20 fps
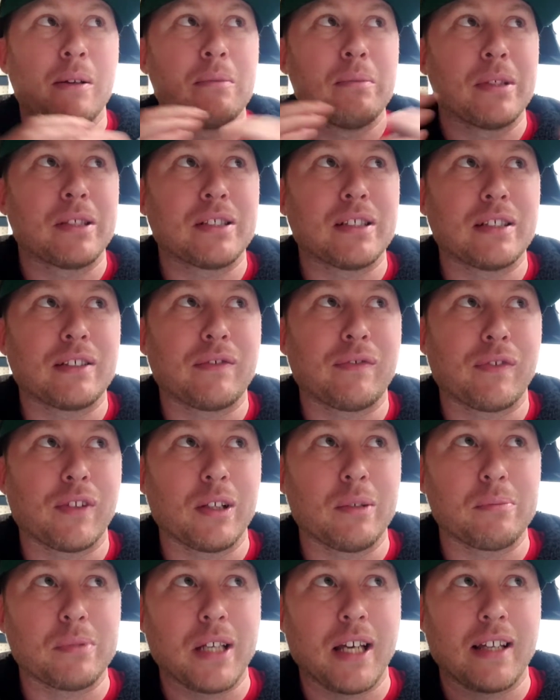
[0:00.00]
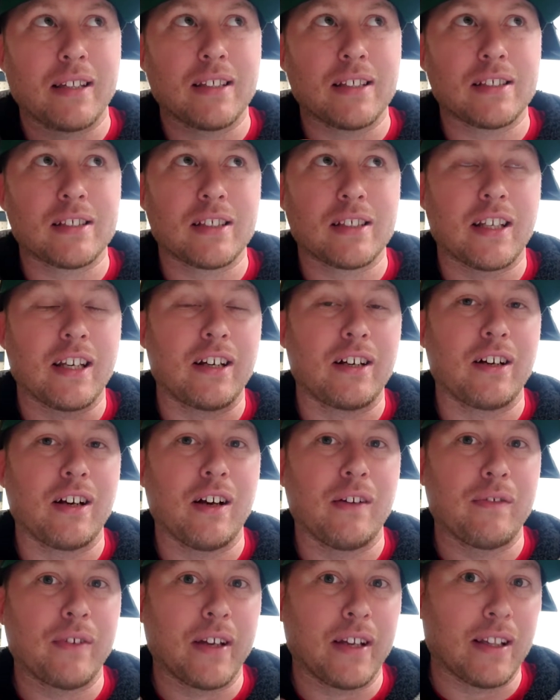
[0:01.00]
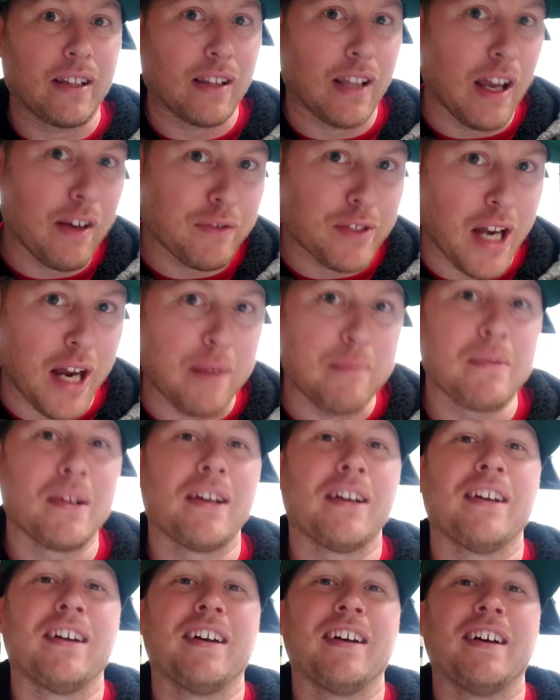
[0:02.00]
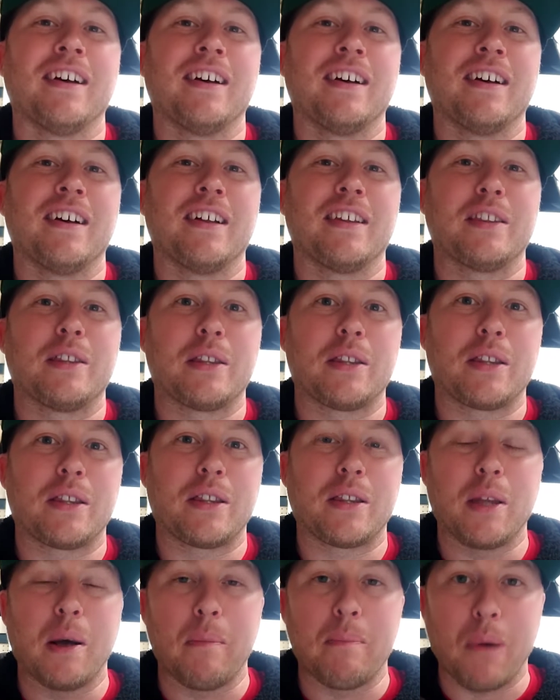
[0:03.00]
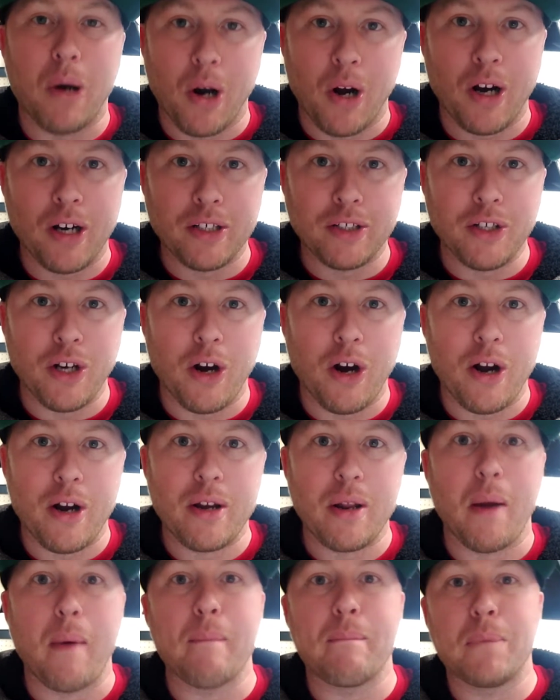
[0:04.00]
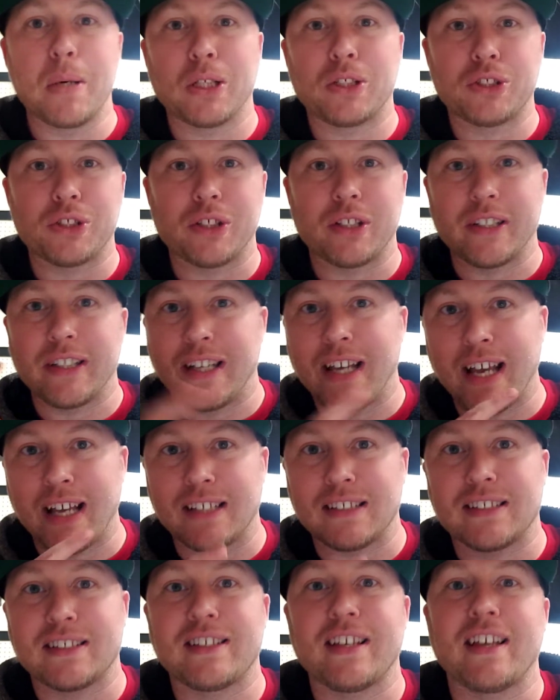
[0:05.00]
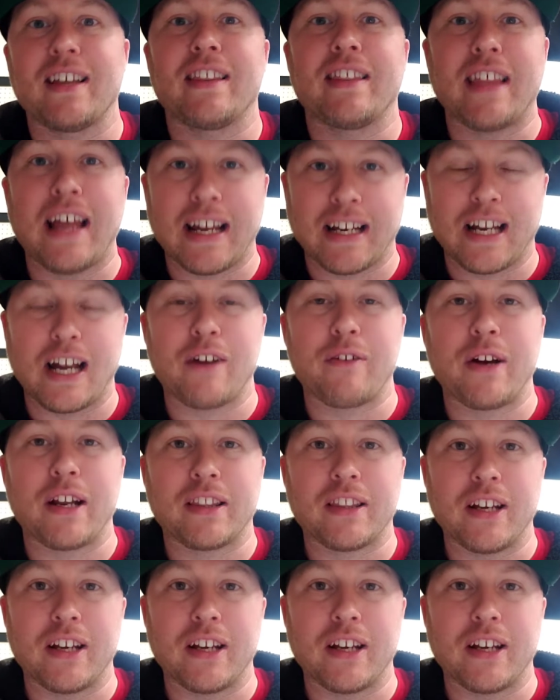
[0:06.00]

Mrs. Flips had the scare of a lifetime, the Barnyard Butcher. Yes, that guy right